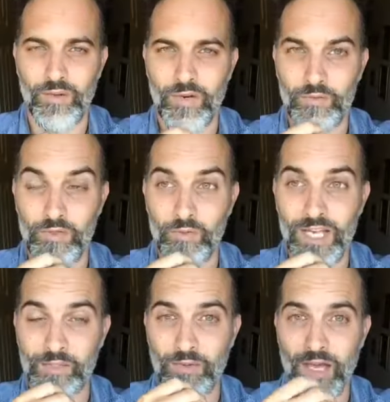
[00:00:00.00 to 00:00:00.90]
embrace what's
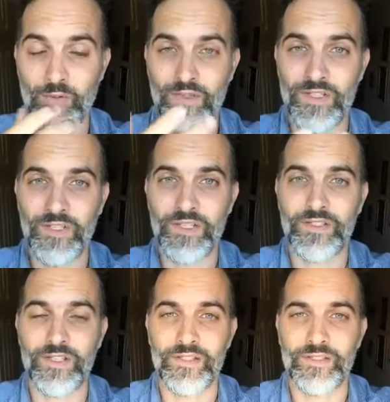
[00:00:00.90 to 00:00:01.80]
arising without
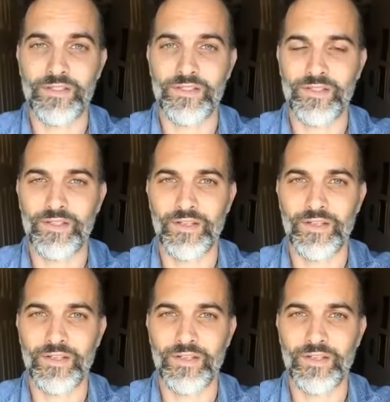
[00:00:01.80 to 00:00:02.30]
resistance,